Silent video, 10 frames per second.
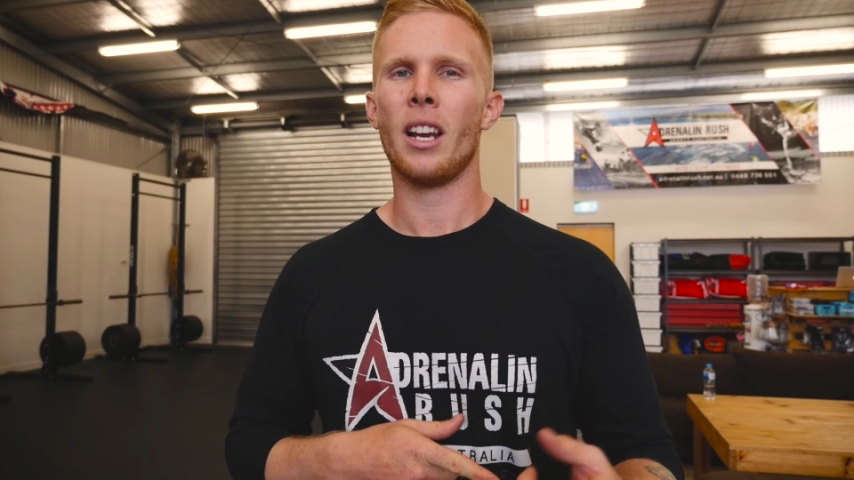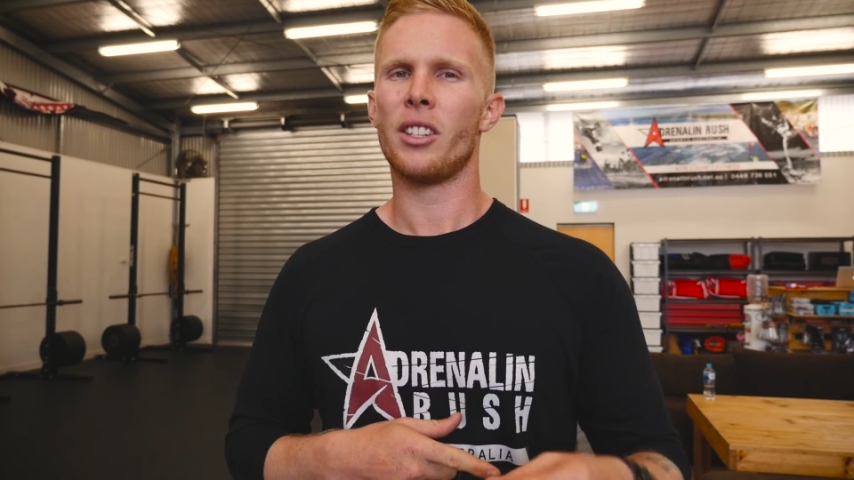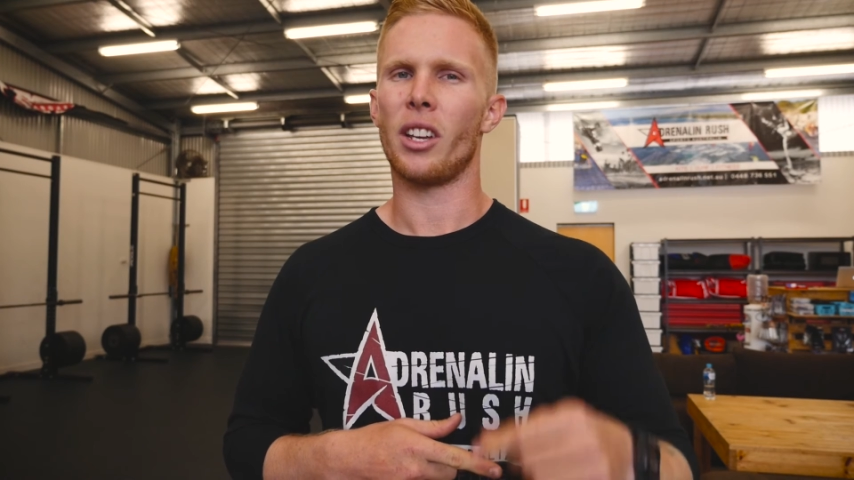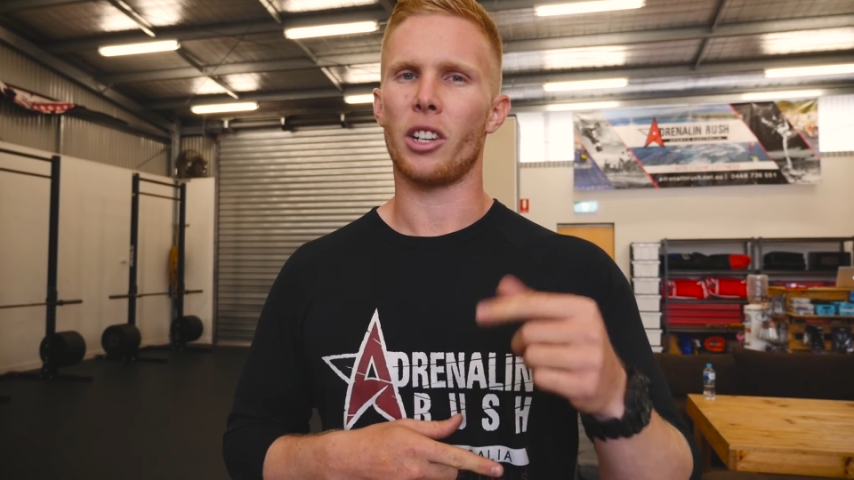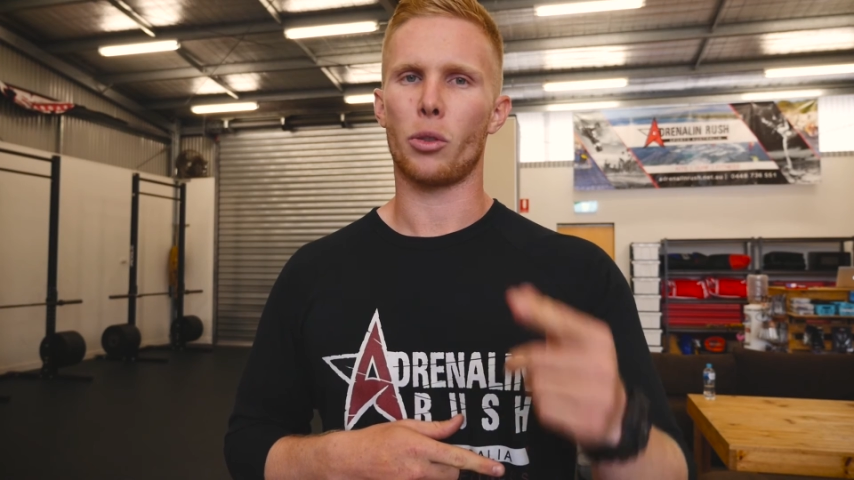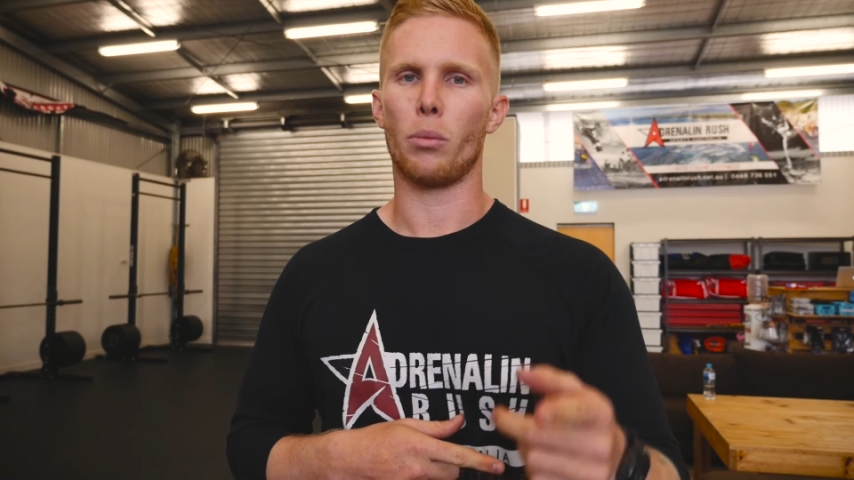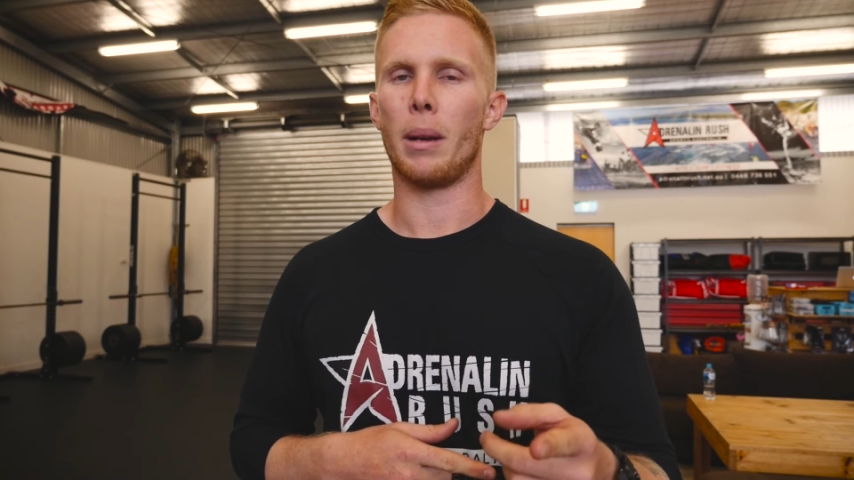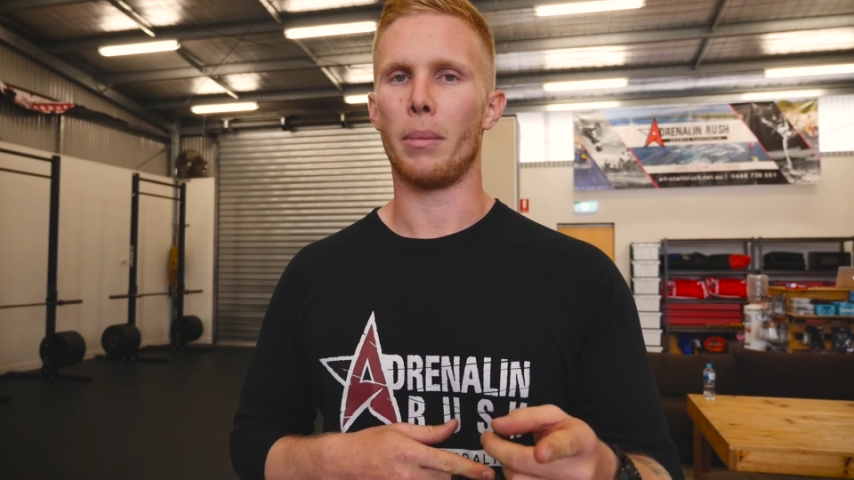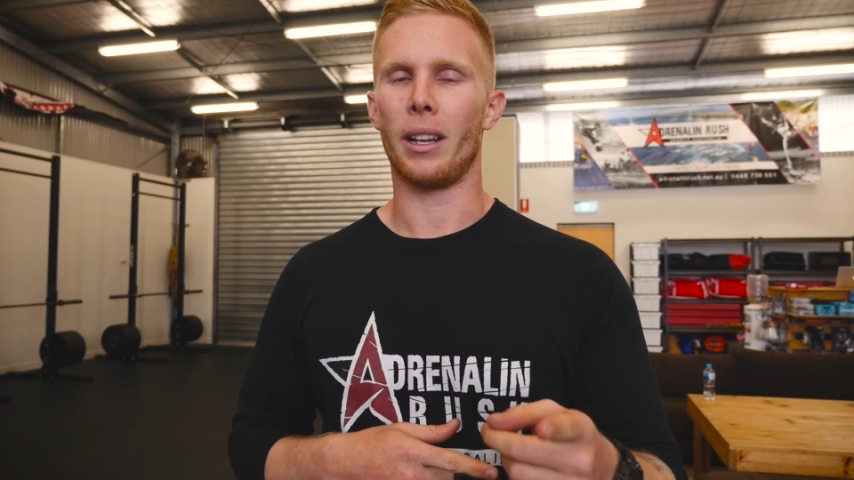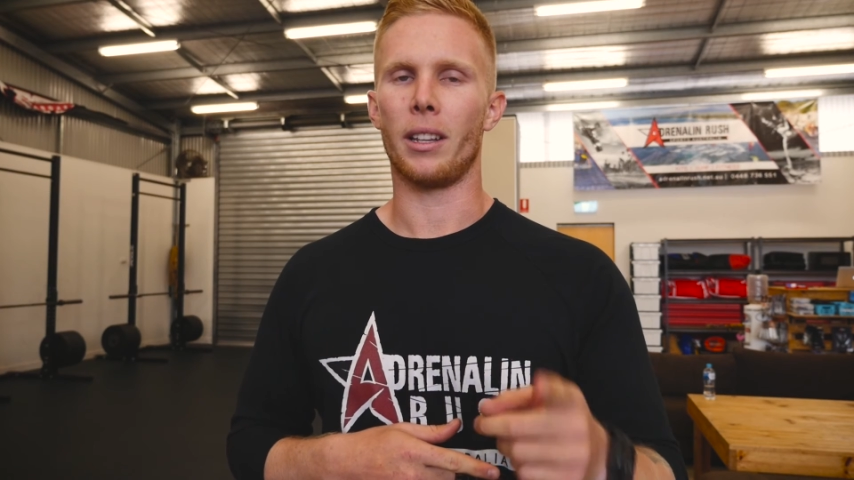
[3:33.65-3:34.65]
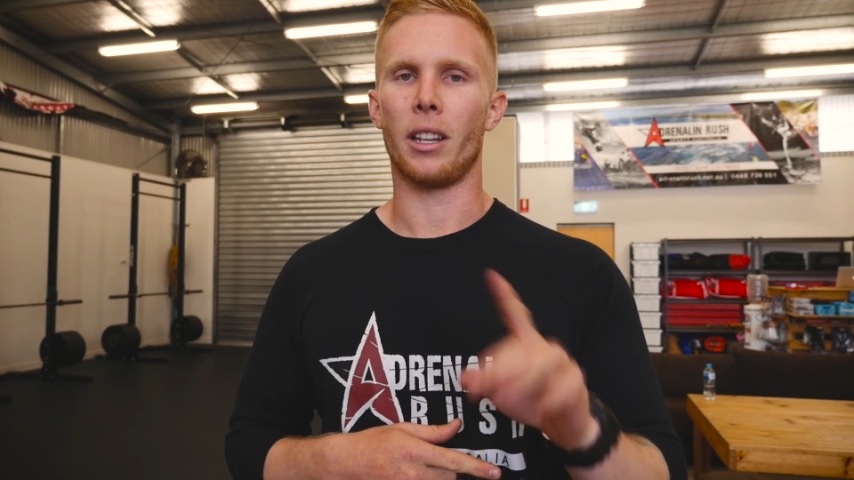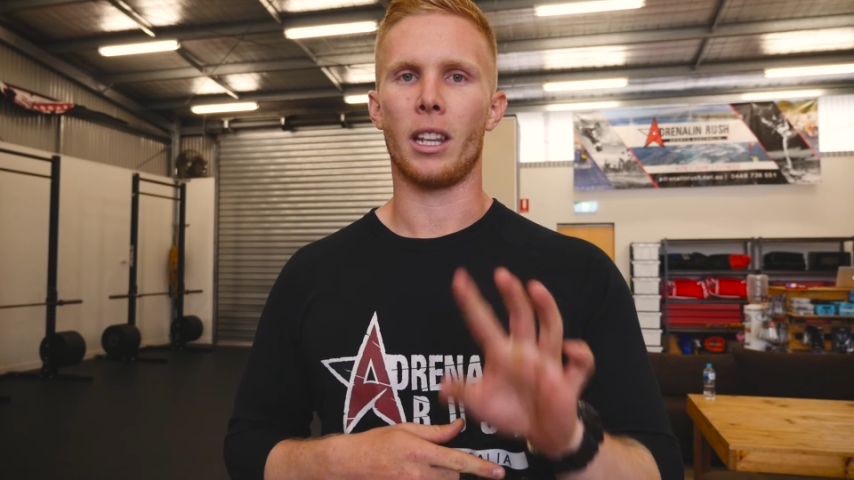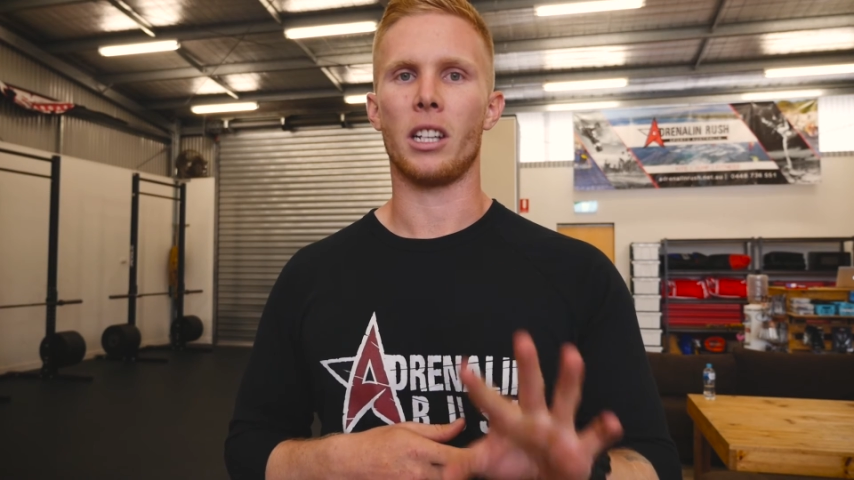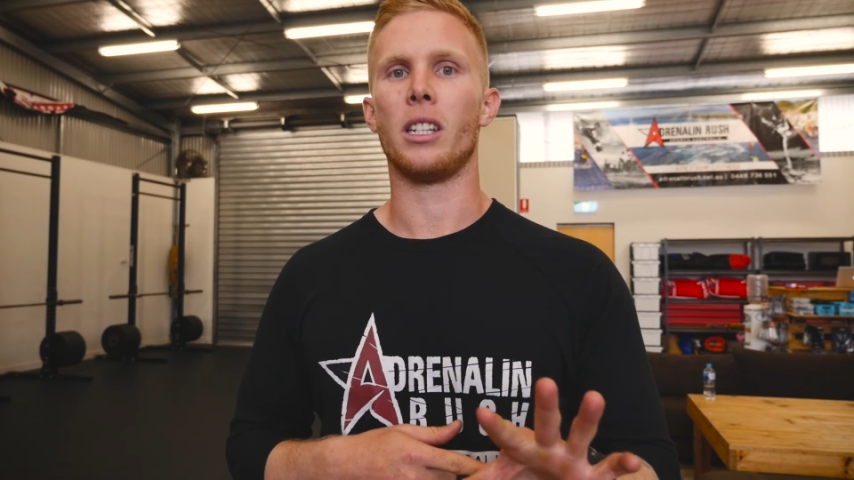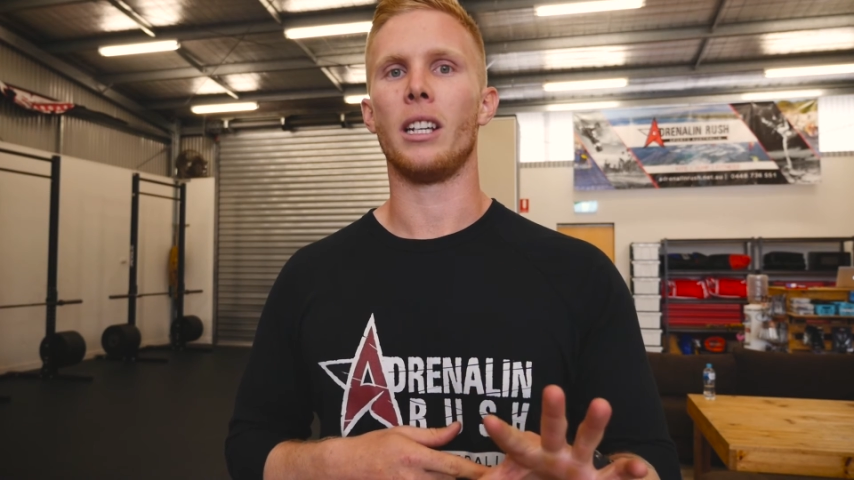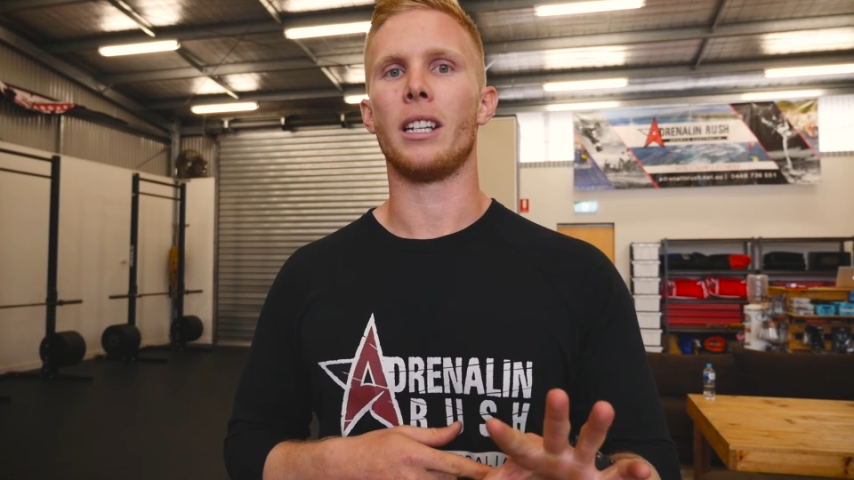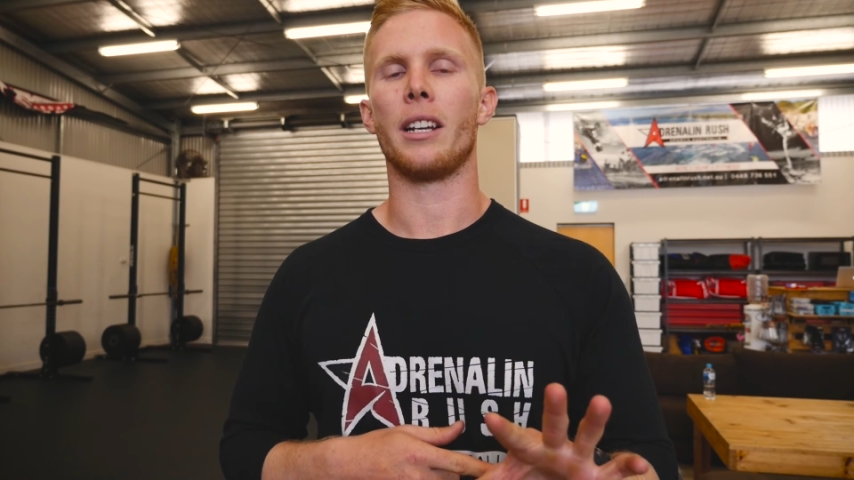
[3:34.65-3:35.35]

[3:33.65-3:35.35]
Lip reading: So just remember, the things you need to